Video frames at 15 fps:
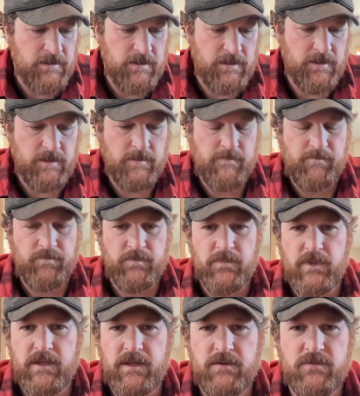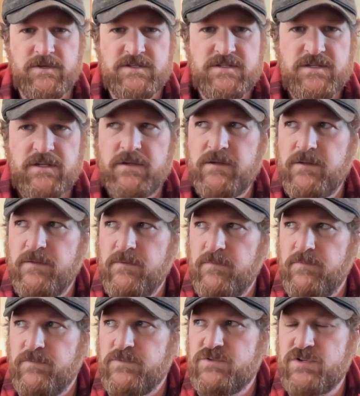and it was
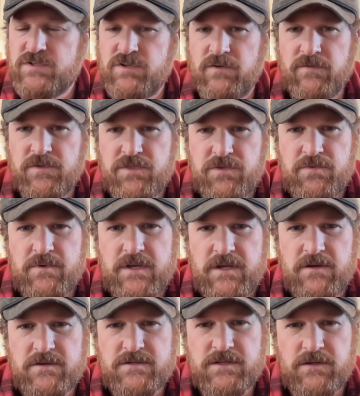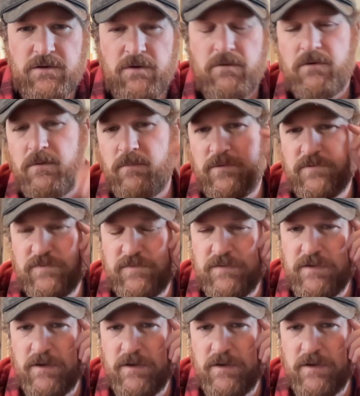just over 3 years ago, almost.